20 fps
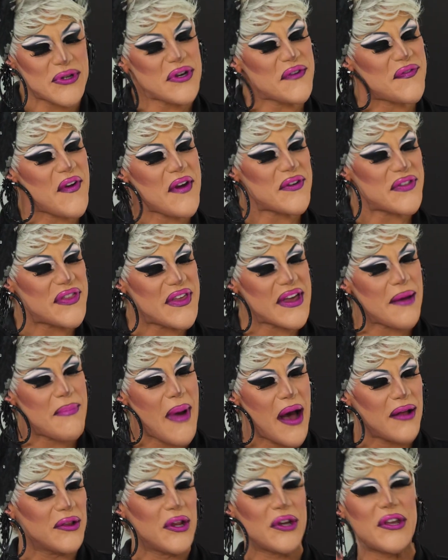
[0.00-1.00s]
What's your favorite
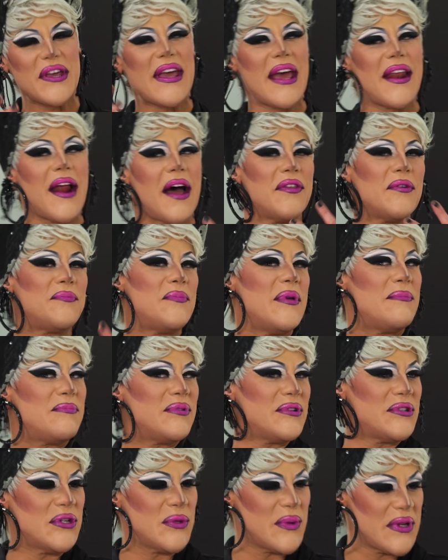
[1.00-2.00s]
thing about looking at other
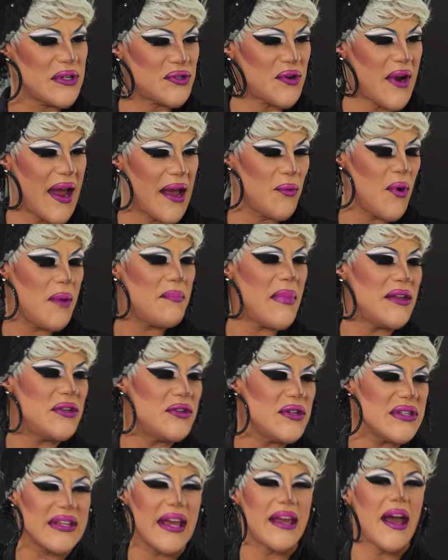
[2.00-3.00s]
people doing drag? What
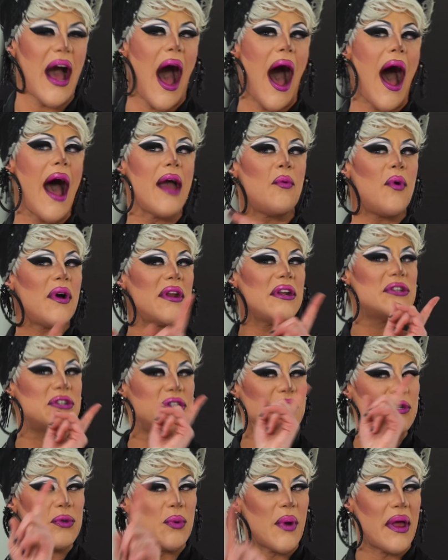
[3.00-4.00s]
made you say, I want
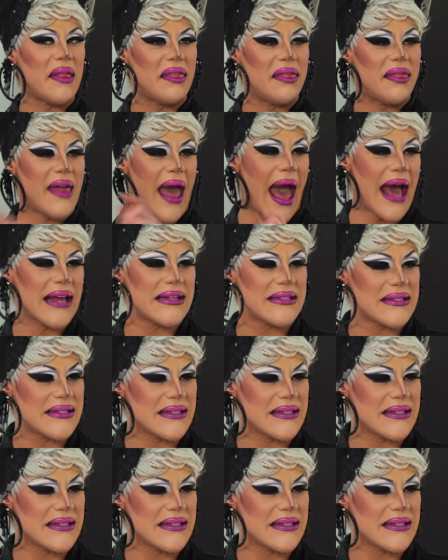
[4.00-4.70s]
to do that?